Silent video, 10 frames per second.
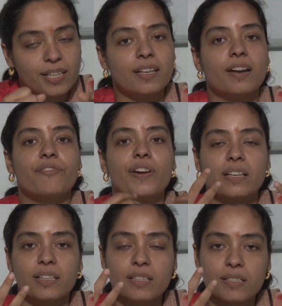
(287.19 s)
There
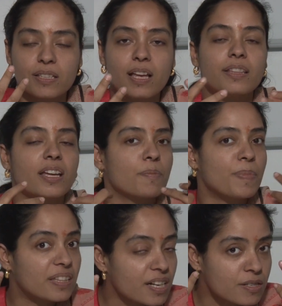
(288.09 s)
are
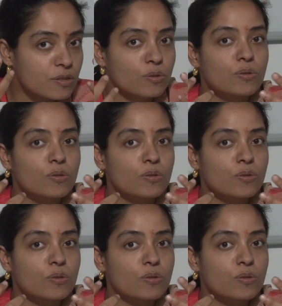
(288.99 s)
methods